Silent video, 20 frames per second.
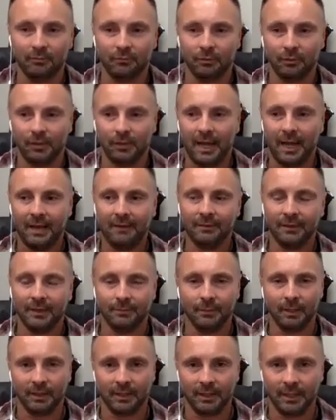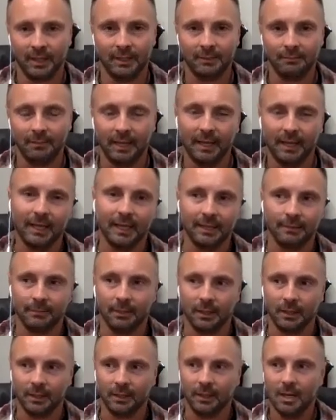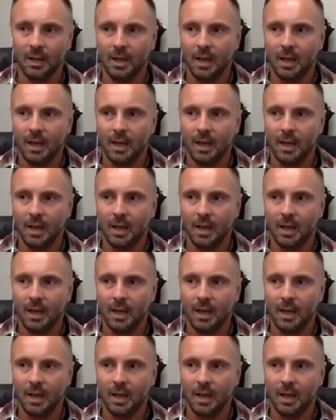really have any money and I didn't make any money.